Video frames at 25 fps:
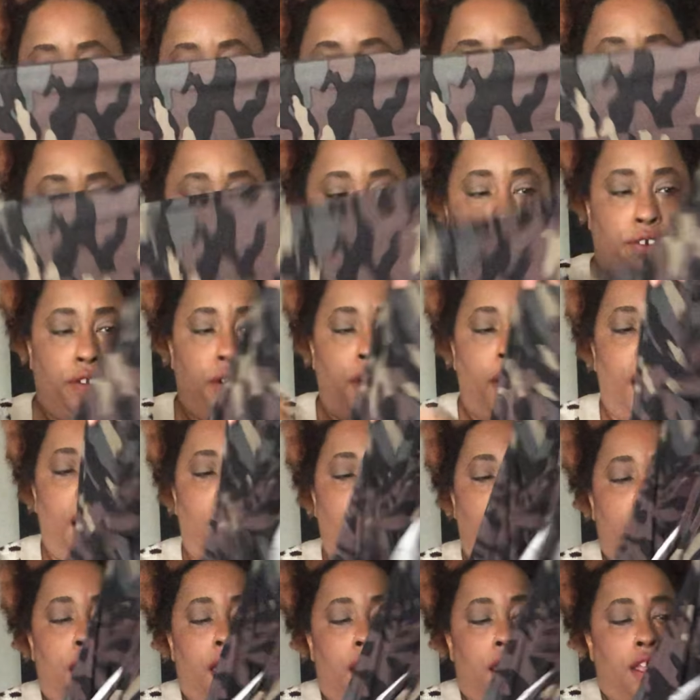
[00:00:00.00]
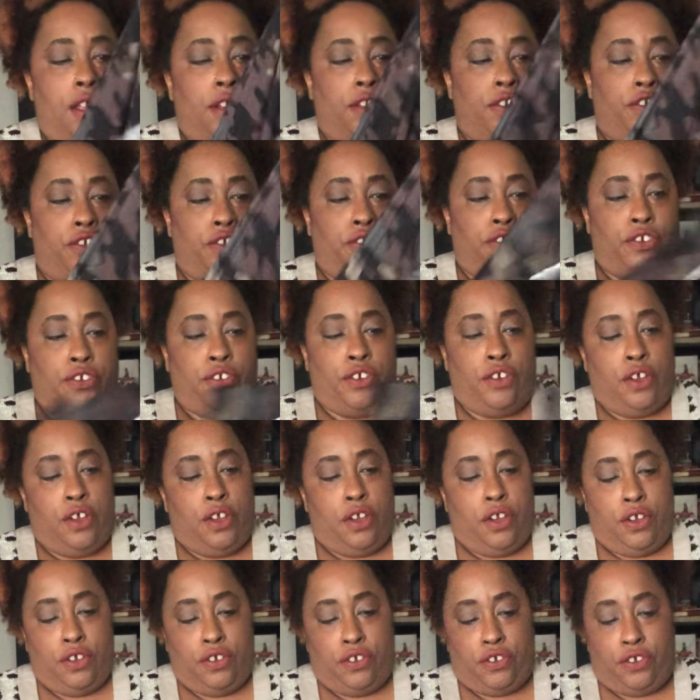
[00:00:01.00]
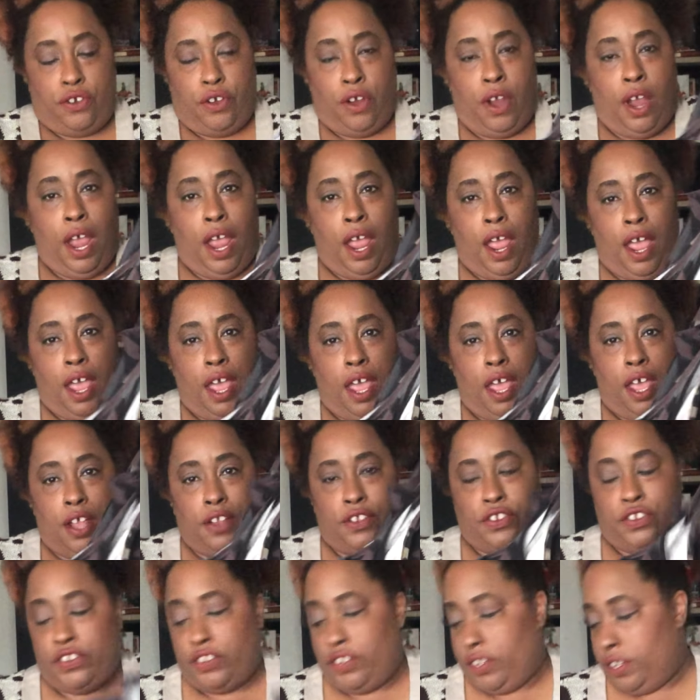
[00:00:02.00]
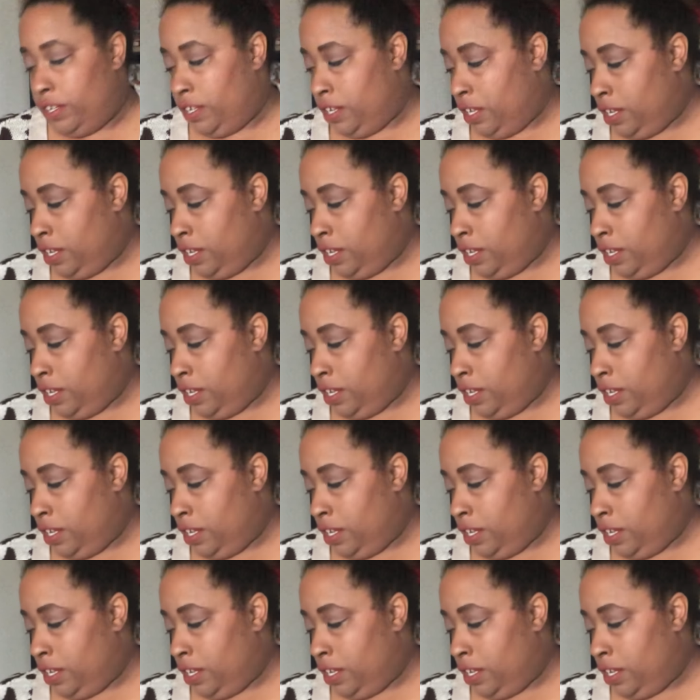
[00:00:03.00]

Stretch. Stretch.